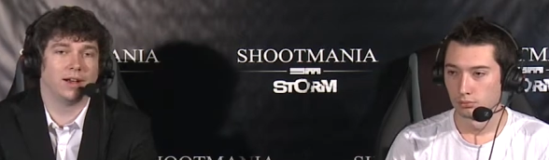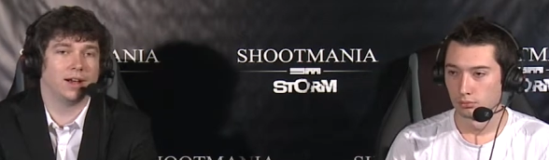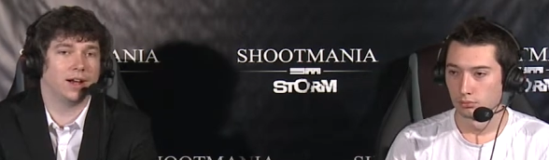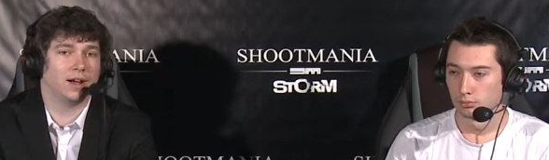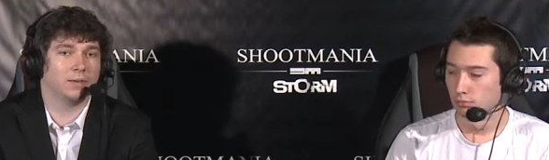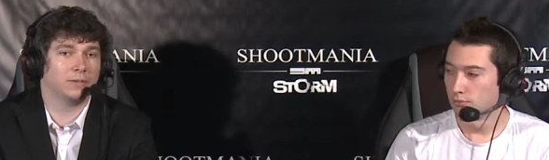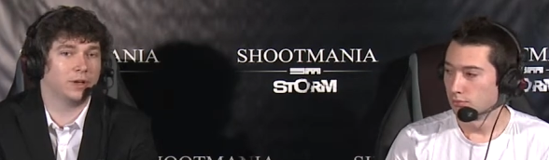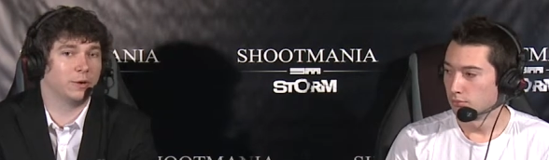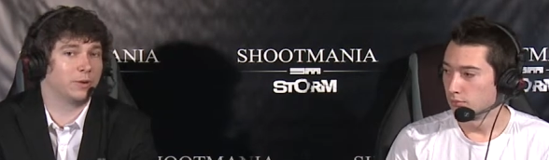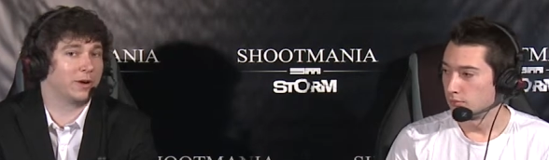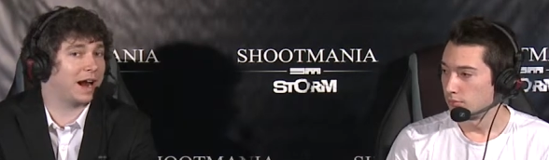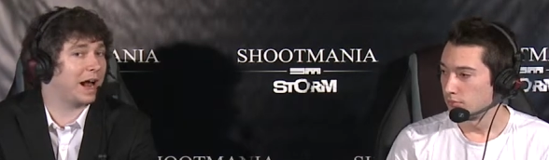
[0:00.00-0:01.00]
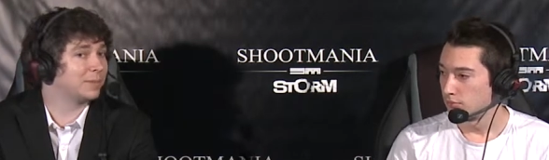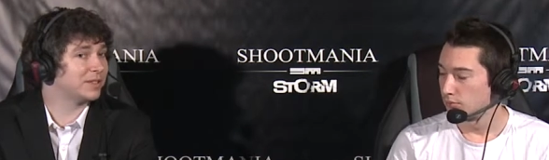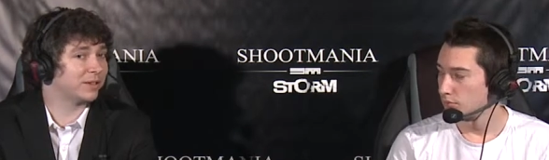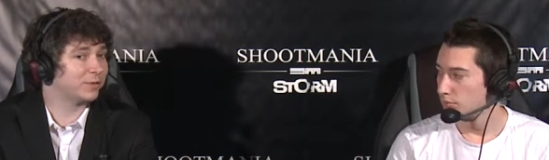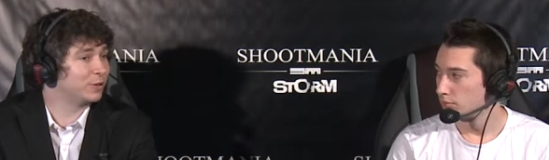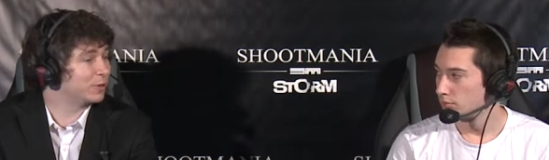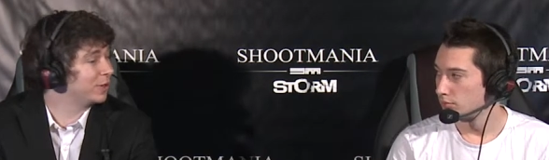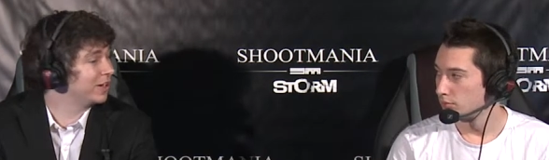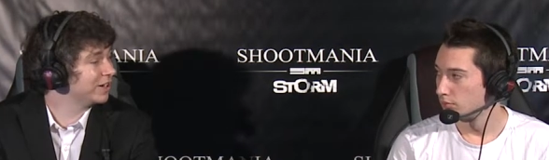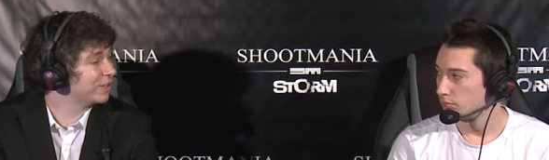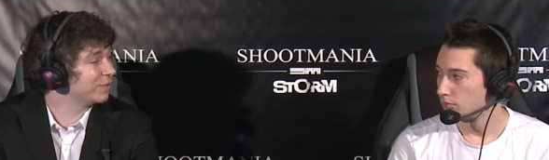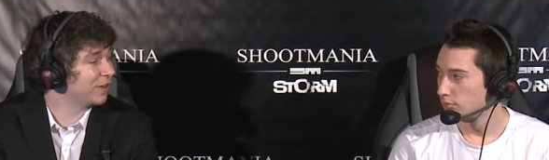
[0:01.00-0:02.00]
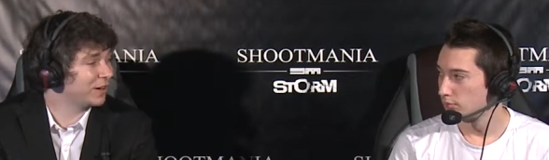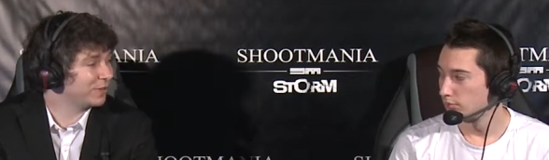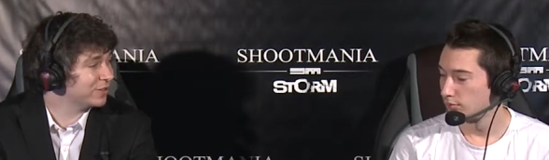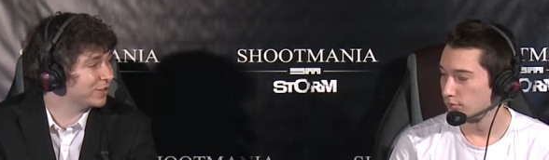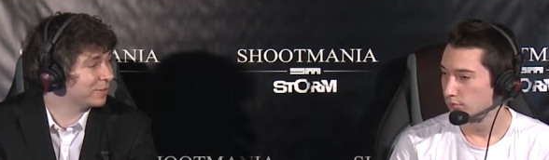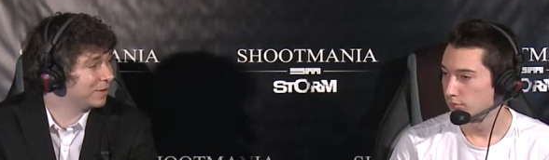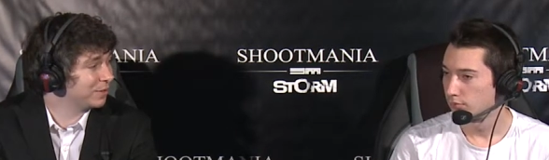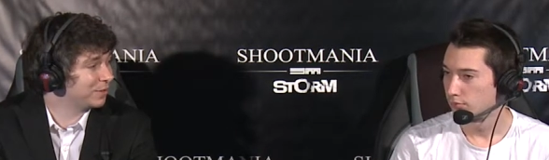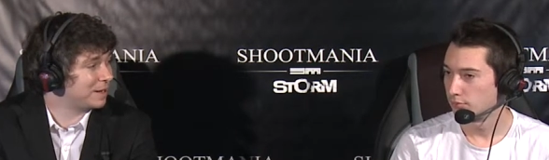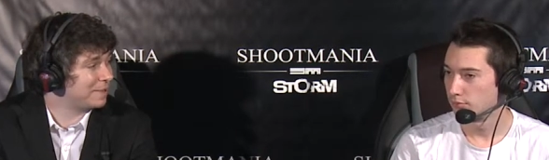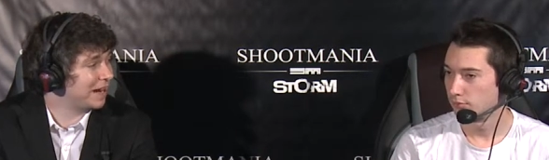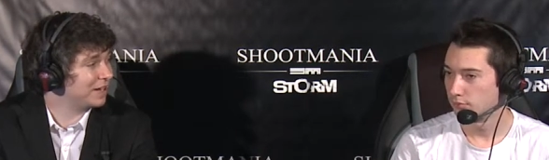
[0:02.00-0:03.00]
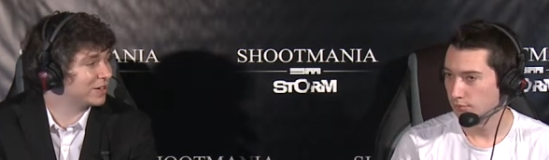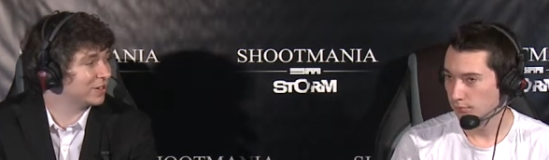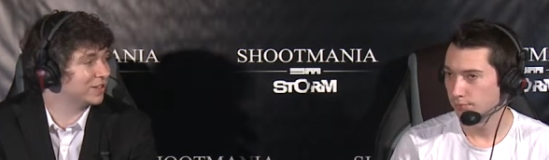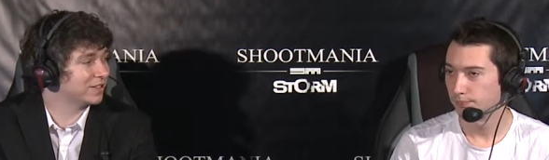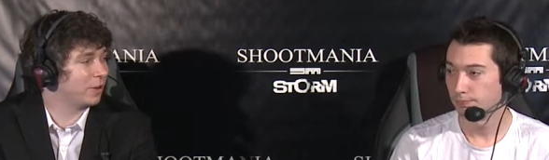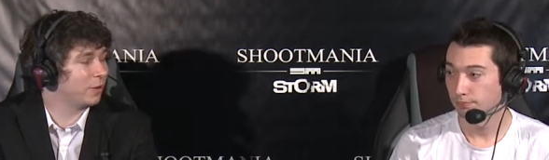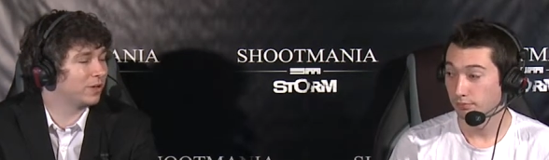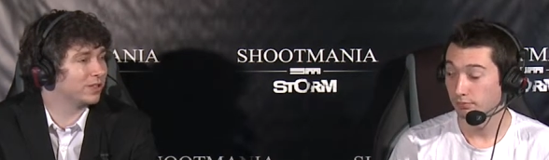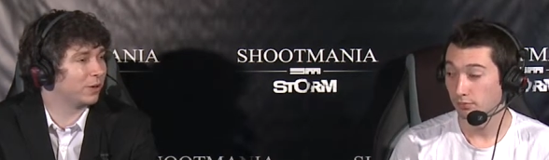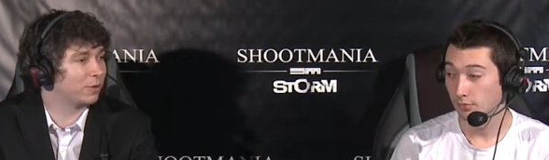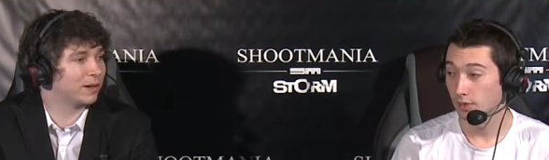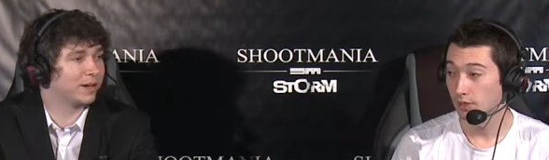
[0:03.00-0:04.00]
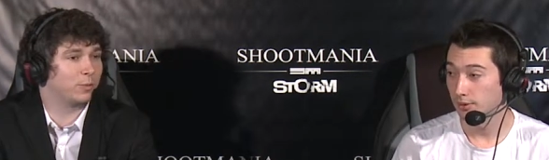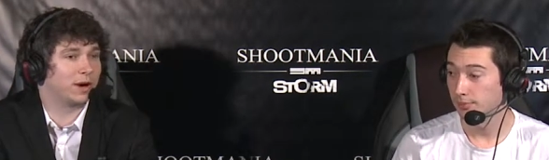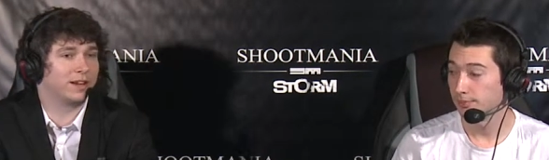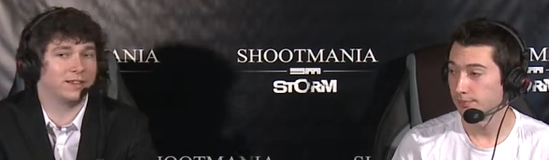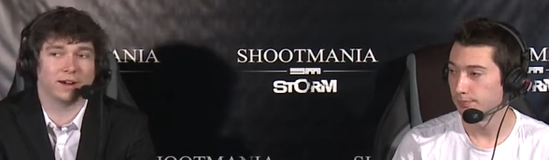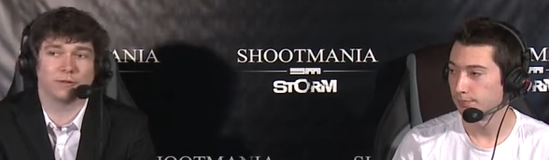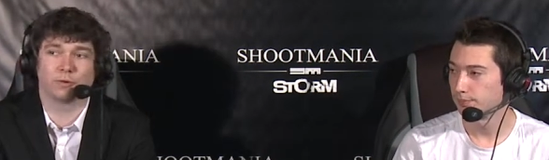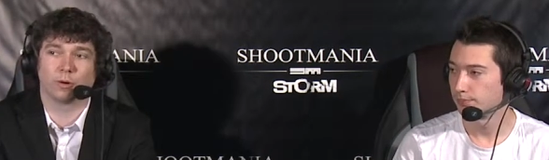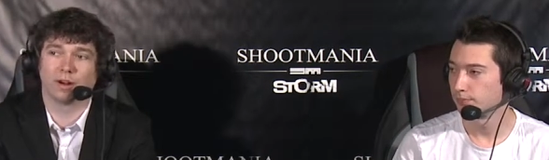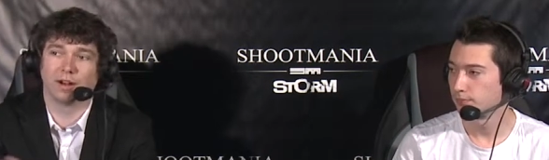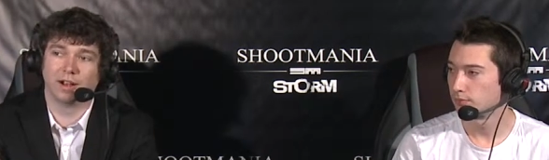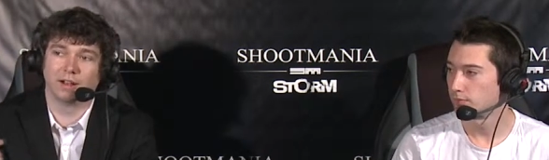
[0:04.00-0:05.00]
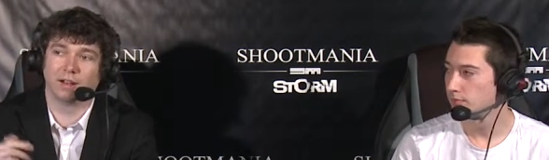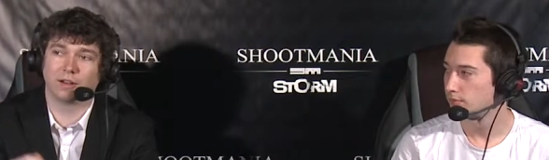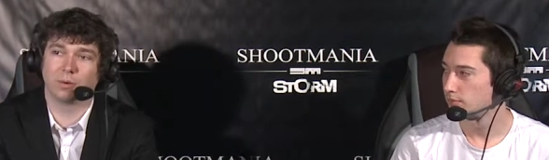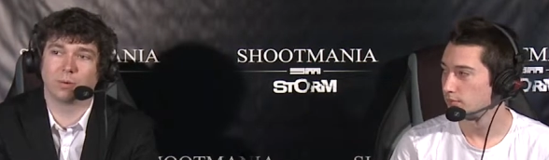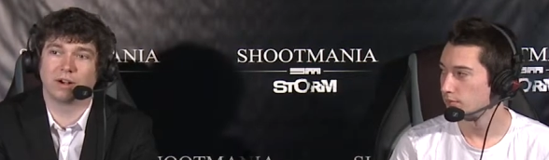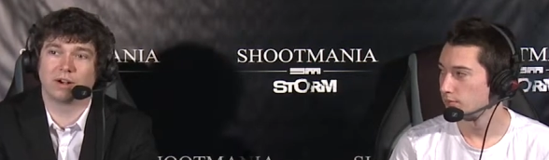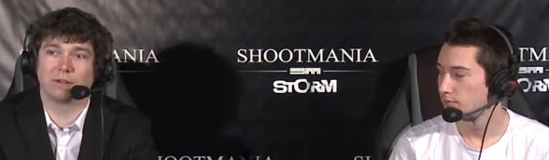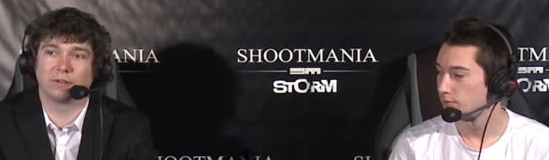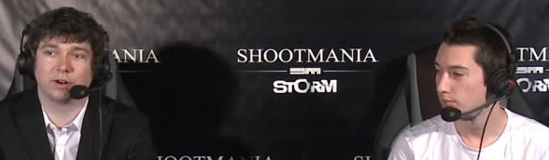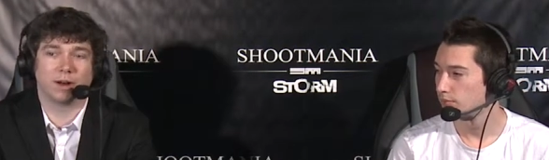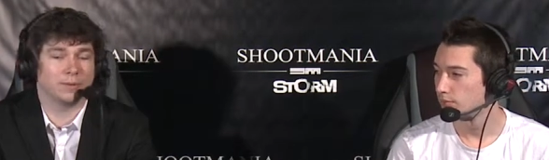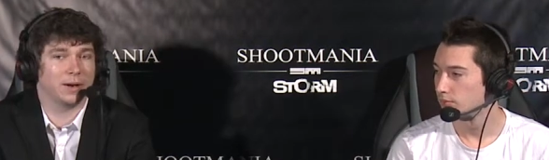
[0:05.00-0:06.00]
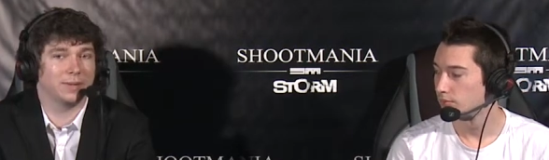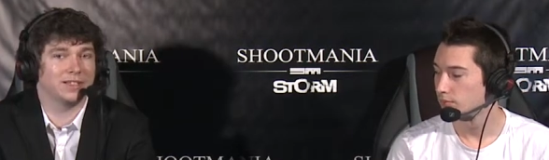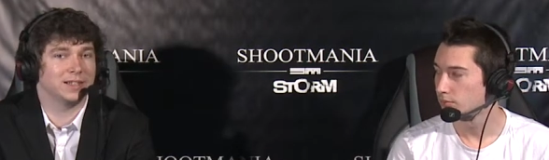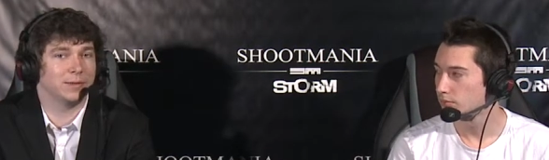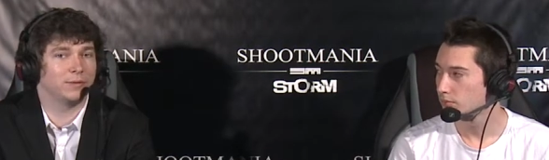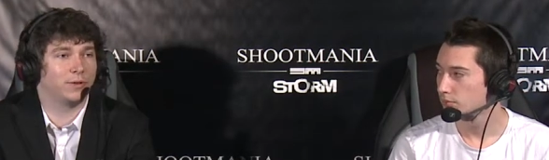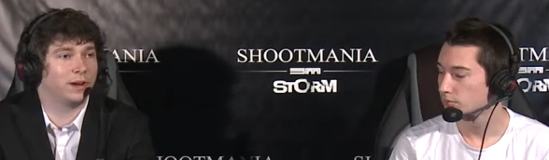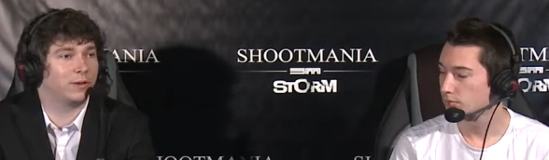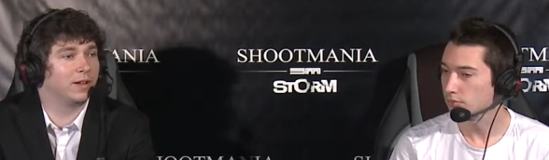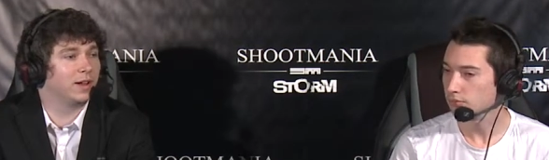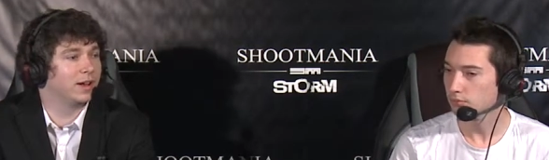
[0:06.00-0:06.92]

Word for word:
Speaker 1: uh, you know, perhaps if you do get to the finals, could be a rematch as Colin's already waiting there for uh, the winner of your upcoming semifinal.